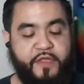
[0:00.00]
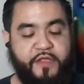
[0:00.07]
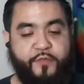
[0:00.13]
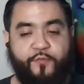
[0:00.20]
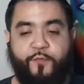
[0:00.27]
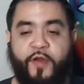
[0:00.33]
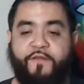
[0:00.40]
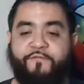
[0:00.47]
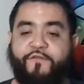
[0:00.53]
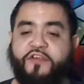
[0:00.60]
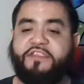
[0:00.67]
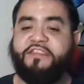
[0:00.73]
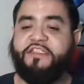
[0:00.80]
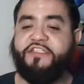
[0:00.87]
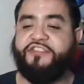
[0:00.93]
Rick
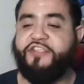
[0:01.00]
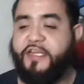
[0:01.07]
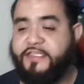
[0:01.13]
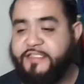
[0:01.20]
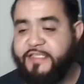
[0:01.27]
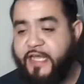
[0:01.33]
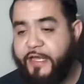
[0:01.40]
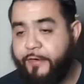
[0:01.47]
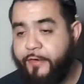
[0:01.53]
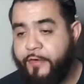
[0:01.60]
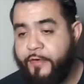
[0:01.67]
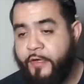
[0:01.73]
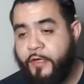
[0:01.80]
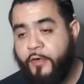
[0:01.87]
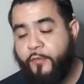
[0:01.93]
versus the Genocider.
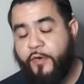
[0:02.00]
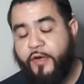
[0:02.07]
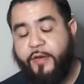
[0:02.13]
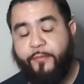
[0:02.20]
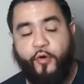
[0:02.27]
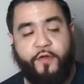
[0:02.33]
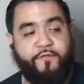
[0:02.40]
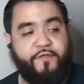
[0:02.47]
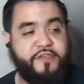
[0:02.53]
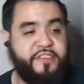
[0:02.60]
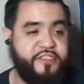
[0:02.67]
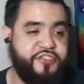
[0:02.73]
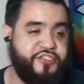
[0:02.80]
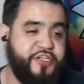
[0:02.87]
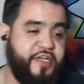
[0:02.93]
Rick and Morty
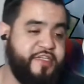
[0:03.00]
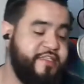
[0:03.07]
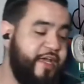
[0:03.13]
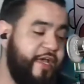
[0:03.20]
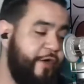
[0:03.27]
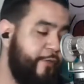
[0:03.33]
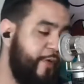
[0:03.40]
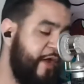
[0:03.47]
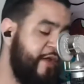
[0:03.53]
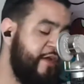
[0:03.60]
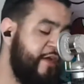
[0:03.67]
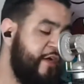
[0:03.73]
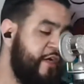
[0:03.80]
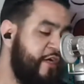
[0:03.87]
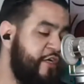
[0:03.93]
versus the Genocider, right?
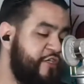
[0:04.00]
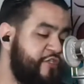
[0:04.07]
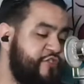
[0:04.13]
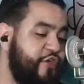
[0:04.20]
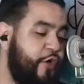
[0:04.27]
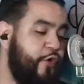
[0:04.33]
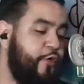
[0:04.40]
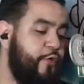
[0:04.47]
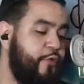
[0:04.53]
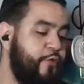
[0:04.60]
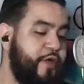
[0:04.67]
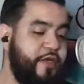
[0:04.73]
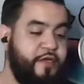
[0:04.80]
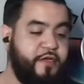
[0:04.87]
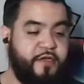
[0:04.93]

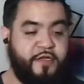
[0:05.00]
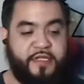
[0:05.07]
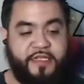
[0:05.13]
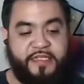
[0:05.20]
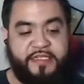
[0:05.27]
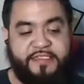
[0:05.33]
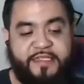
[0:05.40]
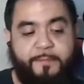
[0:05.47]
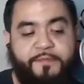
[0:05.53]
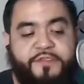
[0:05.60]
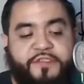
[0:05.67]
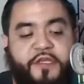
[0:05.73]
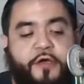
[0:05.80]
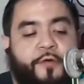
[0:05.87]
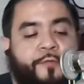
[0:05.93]
So in this
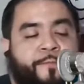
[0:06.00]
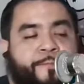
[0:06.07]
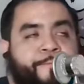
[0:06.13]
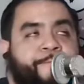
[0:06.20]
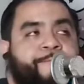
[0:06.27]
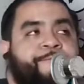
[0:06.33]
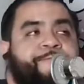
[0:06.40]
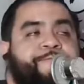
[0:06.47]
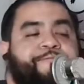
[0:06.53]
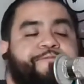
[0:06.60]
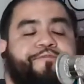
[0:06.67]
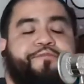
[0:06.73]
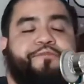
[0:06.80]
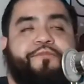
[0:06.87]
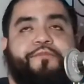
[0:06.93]
episode,
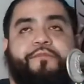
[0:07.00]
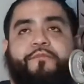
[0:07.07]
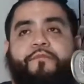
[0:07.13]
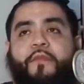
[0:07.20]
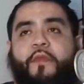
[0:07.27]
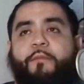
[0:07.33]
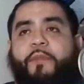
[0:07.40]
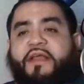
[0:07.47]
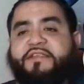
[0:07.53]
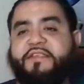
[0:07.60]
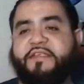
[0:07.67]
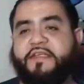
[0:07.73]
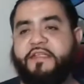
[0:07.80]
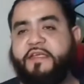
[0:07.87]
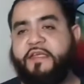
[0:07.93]

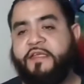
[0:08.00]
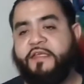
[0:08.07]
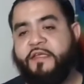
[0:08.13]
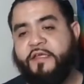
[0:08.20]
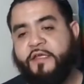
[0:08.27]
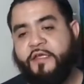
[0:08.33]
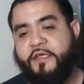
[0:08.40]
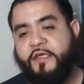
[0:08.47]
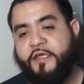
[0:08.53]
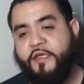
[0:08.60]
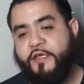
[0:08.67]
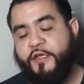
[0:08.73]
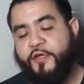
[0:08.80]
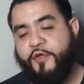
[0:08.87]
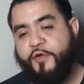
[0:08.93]
basically,
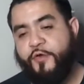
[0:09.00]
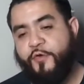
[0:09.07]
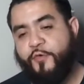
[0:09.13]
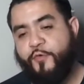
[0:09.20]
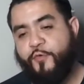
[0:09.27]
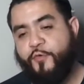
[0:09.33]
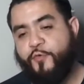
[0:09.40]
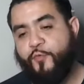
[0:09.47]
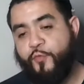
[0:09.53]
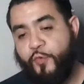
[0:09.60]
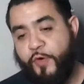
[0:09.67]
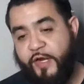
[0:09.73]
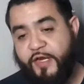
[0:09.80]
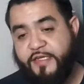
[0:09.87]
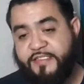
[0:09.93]

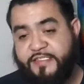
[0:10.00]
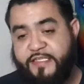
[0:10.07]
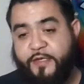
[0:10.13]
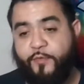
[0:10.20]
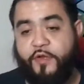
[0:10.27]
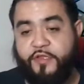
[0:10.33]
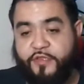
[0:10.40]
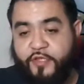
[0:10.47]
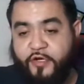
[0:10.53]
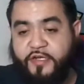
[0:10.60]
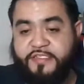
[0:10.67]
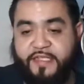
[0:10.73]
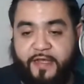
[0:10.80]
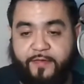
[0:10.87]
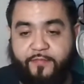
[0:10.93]
Rick
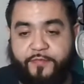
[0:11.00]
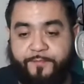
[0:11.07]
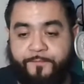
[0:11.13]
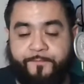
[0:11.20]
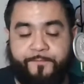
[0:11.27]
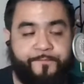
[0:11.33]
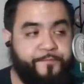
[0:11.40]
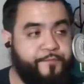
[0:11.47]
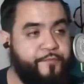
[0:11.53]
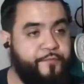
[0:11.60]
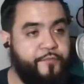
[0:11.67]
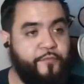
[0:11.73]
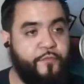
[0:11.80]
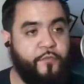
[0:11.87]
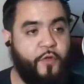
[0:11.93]
C-137,
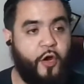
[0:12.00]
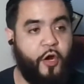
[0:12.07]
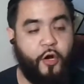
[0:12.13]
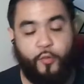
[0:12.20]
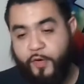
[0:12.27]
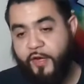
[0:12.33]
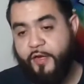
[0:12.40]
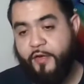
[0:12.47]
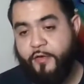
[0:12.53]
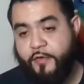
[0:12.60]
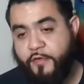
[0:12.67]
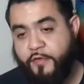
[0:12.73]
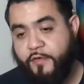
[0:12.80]
our Rick,